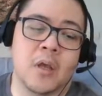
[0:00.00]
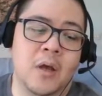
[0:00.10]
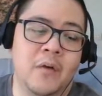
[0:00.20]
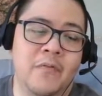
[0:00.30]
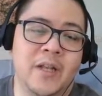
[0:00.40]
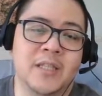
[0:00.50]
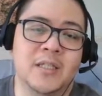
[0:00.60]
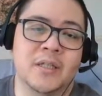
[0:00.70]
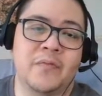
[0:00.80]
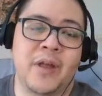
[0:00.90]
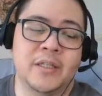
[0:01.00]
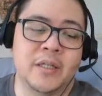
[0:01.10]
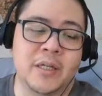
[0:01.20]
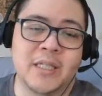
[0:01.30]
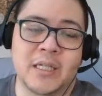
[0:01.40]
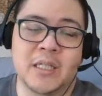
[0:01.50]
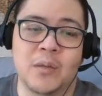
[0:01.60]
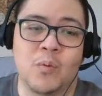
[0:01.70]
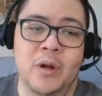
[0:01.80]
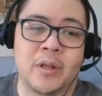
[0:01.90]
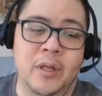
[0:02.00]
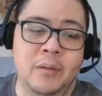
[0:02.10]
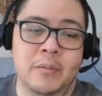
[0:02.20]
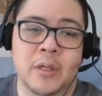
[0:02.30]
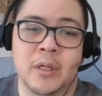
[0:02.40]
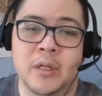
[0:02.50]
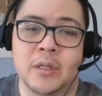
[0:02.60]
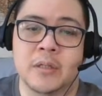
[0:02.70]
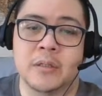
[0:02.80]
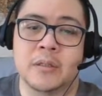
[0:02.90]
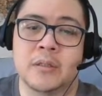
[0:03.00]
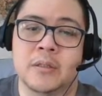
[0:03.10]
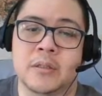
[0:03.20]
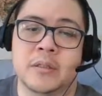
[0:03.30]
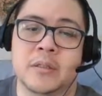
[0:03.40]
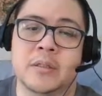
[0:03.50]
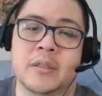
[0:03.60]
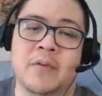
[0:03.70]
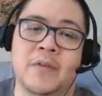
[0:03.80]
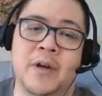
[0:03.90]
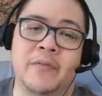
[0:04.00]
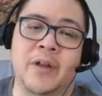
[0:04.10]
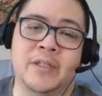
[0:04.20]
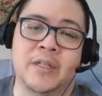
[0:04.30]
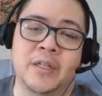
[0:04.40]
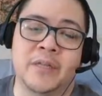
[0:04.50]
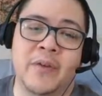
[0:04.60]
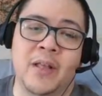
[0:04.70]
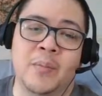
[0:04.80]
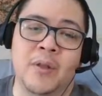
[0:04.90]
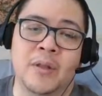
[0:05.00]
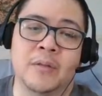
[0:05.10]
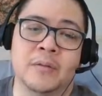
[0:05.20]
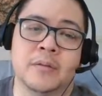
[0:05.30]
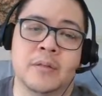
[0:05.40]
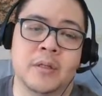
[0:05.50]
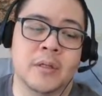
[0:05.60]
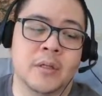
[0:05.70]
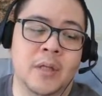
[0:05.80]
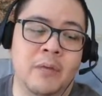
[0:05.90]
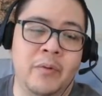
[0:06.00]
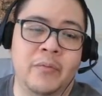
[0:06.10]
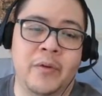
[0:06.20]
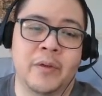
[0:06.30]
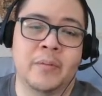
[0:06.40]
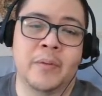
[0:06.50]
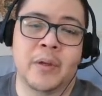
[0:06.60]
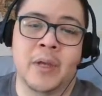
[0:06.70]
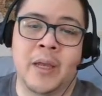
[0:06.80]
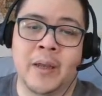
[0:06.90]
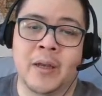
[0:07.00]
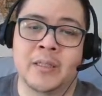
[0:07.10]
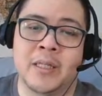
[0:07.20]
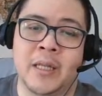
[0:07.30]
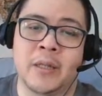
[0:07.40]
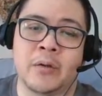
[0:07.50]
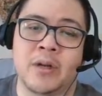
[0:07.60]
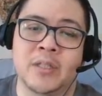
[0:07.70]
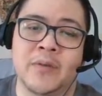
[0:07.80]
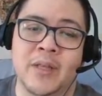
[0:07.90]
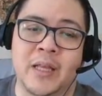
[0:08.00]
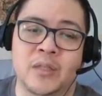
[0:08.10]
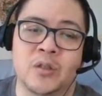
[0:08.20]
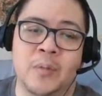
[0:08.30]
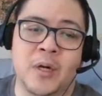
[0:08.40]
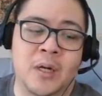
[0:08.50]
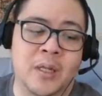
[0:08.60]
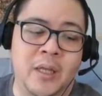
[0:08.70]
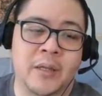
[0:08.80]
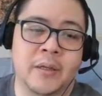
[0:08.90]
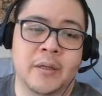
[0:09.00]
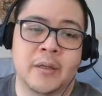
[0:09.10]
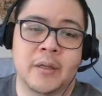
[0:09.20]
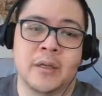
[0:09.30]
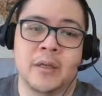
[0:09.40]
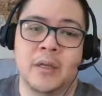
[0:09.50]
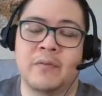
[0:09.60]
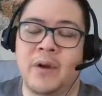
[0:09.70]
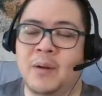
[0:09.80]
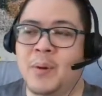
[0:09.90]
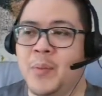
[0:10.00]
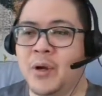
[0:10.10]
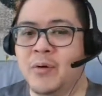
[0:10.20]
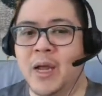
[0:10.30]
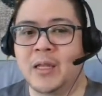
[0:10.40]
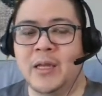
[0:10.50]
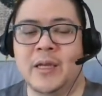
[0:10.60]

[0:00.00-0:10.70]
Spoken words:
Ventus's adventure is actually one of the tougher adventures available. Because he needed to cross the veil like super early, if I remember correctly.